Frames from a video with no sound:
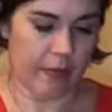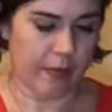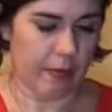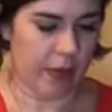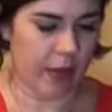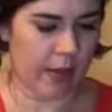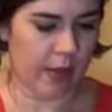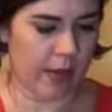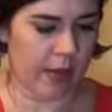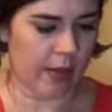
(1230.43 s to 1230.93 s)

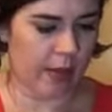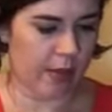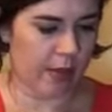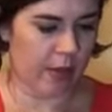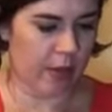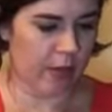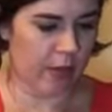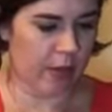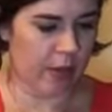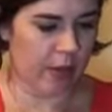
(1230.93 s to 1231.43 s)
I think that's
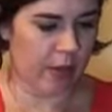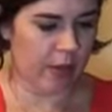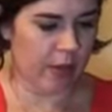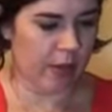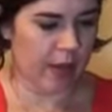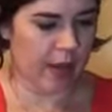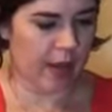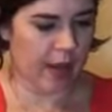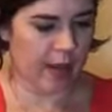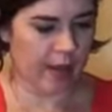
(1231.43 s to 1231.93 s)
doing pretty
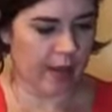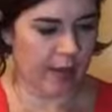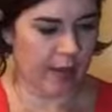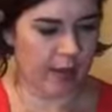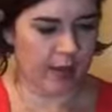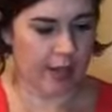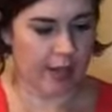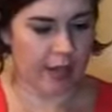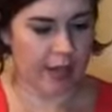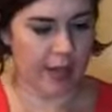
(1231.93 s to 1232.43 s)
good. I
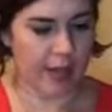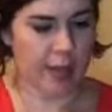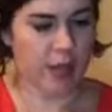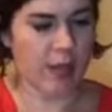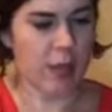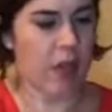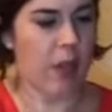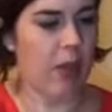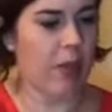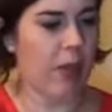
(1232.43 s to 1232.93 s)
can take
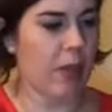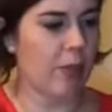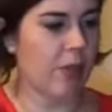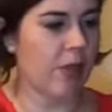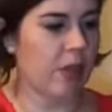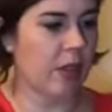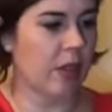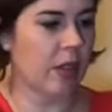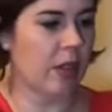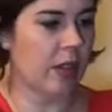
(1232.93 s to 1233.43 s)
these off. I'm
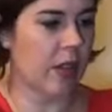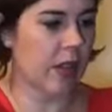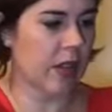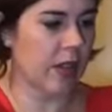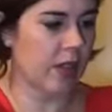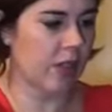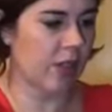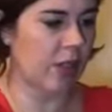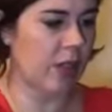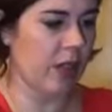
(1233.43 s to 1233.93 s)
just going to let
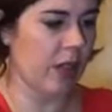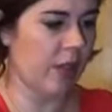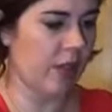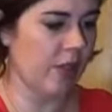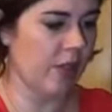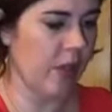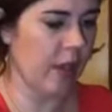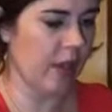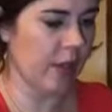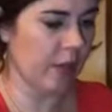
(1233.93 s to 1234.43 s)
it just air
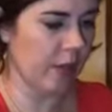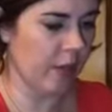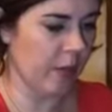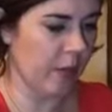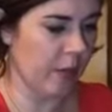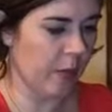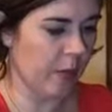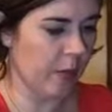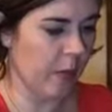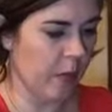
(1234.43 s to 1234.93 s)
dry a little
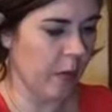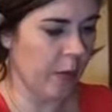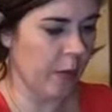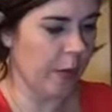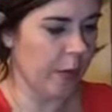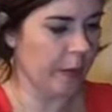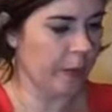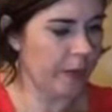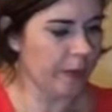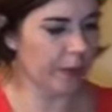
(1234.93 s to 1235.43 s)
bit
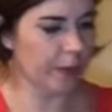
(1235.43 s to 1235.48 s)
more.